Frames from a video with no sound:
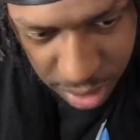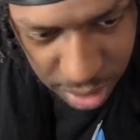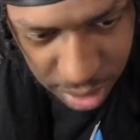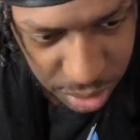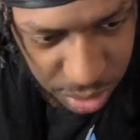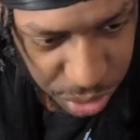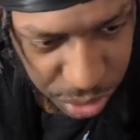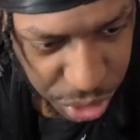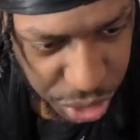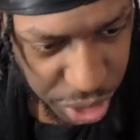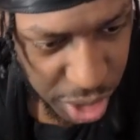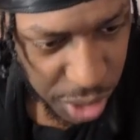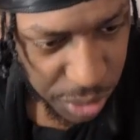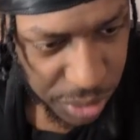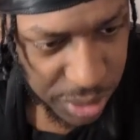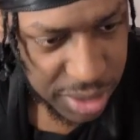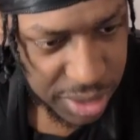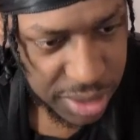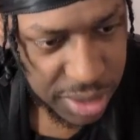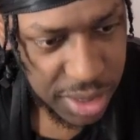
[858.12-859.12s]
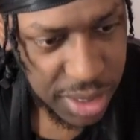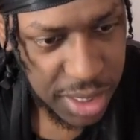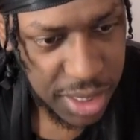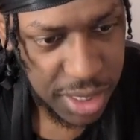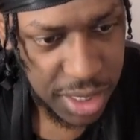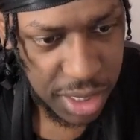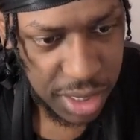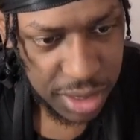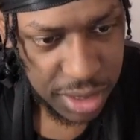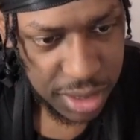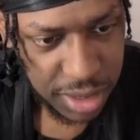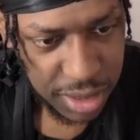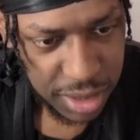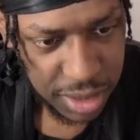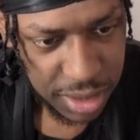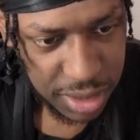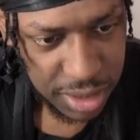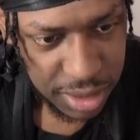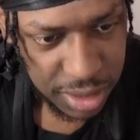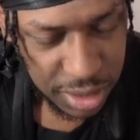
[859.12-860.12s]
Giratina.
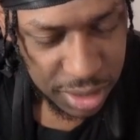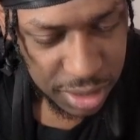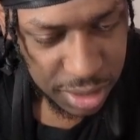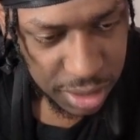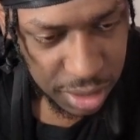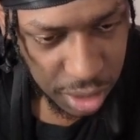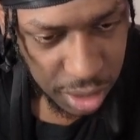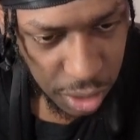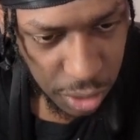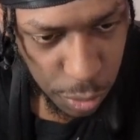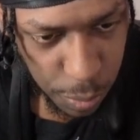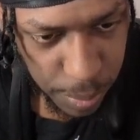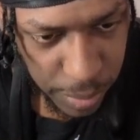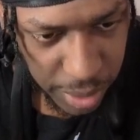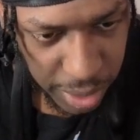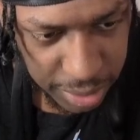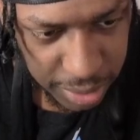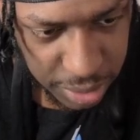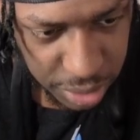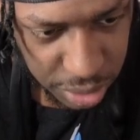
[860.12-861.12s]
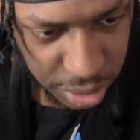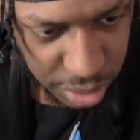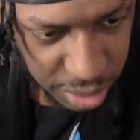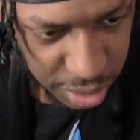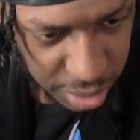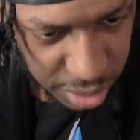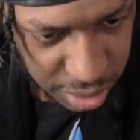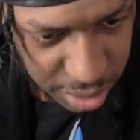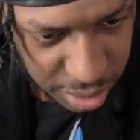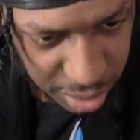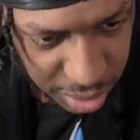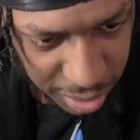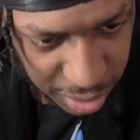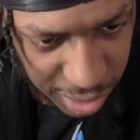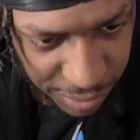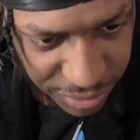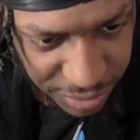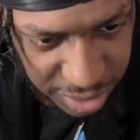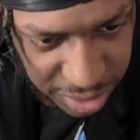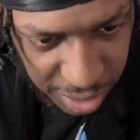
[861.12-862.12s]
Oh my goodness.
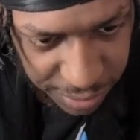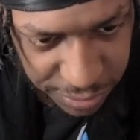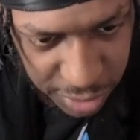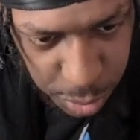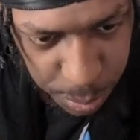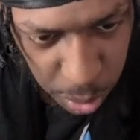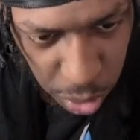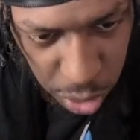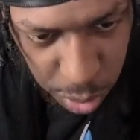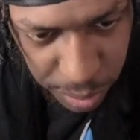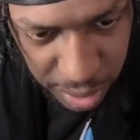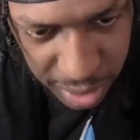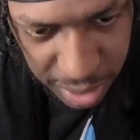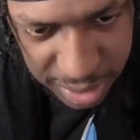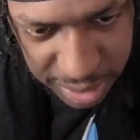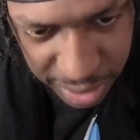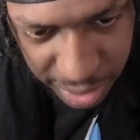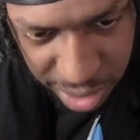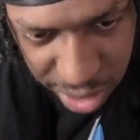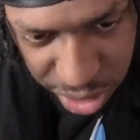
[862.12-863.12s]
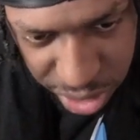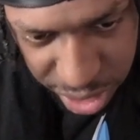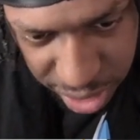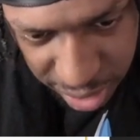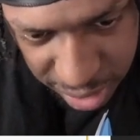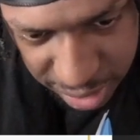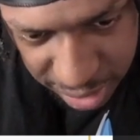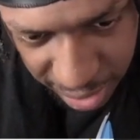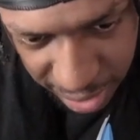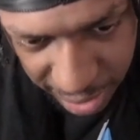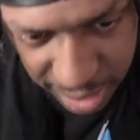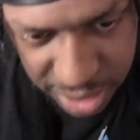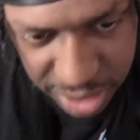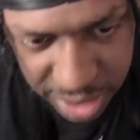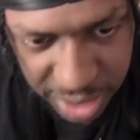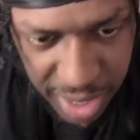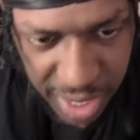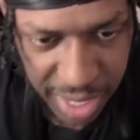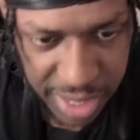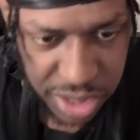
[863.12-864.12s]
Levitate. If this Pokemon has energy attached,
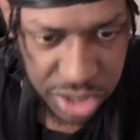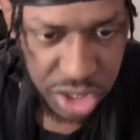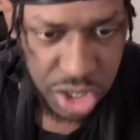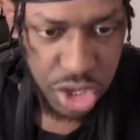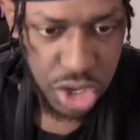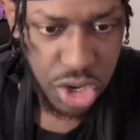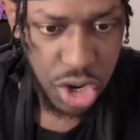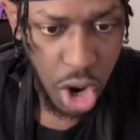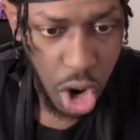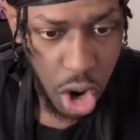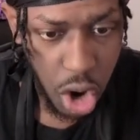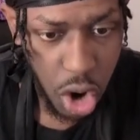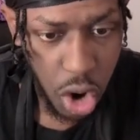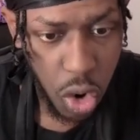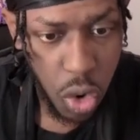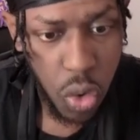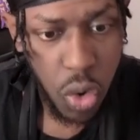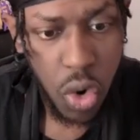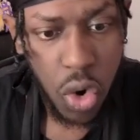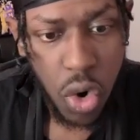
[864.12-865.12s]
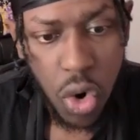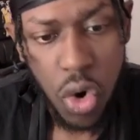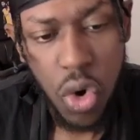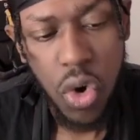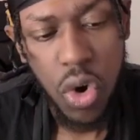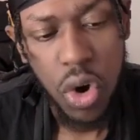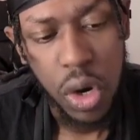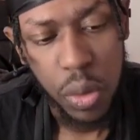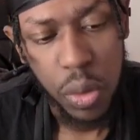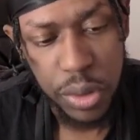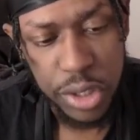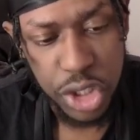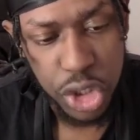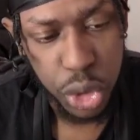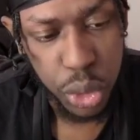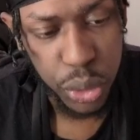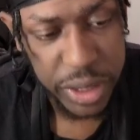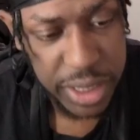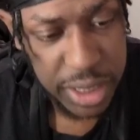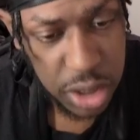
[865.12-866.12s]
it has no
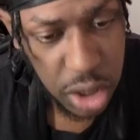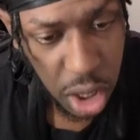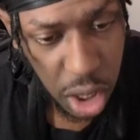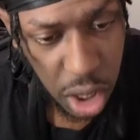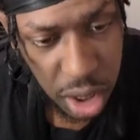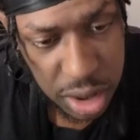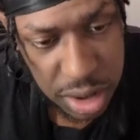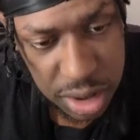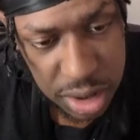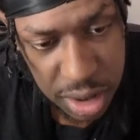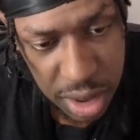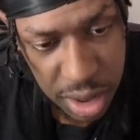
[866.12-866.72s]
retreat cost.